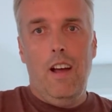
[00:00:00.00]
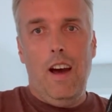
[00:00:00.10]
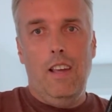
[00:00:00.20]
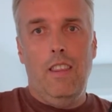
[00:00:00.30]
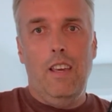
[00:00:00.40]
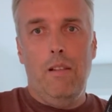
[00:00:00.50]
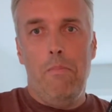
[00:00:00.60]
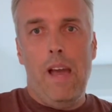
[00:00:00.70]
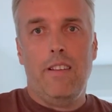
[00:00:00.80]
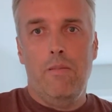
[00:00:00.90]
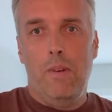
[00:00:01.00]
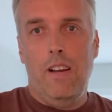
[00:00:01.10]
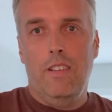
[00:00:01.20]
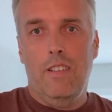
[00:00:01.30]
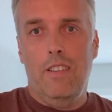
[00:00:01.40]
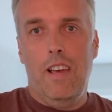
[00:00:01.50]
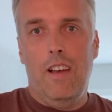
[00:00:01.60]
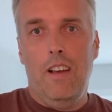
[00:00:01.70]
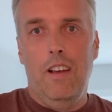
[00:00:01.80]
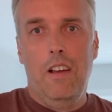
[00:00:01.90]
I think it maximizes
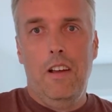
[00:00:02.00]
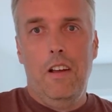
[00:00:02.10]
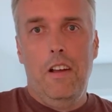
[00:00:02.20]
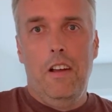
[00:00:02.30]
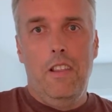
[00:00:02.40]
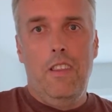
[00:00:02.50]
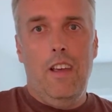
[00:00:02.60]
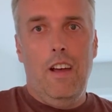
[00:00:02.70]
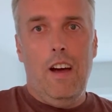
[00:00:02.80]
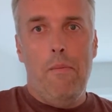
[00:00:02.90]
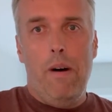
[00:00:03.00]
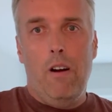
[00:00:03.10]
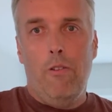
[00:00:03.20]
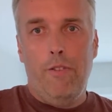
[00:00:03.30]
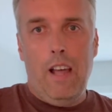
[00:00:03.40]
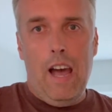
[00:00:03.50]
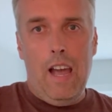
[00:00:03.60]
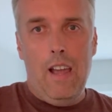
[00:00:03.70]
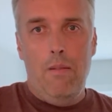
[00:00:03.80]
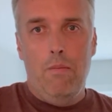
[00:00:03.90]
the amount of
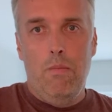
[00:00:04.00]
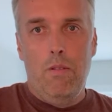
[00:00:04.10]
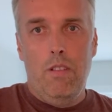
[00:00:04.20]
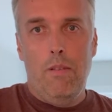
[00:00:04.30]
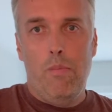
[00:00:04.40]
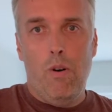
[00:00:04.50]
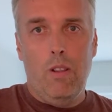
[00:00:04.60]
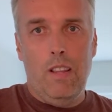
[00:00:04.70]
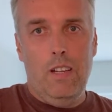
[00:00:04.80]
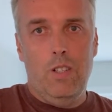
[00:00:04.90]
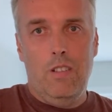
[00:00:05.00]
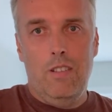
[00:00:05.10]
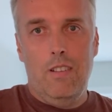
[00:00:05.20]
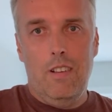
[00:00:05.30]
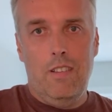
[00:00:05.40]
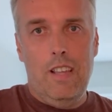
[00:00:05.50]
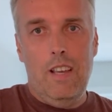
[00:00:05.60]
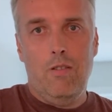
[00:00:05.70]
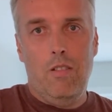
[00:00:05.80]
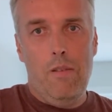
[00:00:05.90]
time the ball touches,
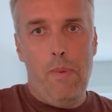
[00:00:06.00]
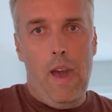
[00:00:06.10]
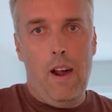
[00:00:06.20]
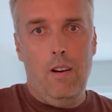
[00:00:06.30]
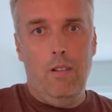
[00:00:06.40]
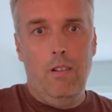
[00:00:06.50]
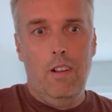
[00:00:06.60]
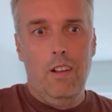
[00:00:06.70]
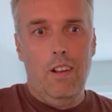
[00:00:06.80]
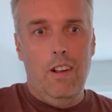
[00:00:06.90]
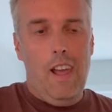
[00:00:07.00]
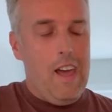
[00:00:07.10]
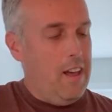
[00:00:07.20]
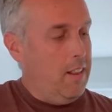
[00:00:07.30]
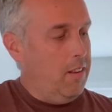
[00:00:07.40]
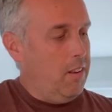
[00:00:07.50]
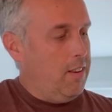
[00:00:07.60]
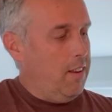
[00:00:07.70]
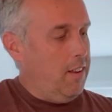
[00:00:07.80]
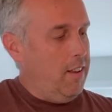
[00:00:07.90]
stays on the paddle, and
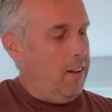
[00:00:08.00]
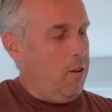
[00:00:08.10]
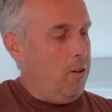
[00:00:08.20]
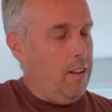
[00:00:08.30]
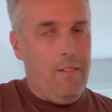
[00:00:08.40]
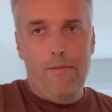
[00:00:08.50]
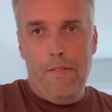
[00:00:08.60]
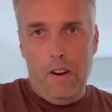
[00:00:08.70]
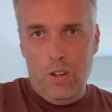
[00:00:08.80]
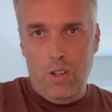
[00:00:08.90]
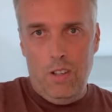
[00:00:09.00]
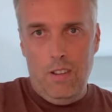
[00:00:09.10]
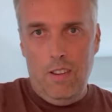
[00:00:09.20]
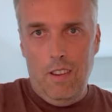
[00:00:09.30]
all that friction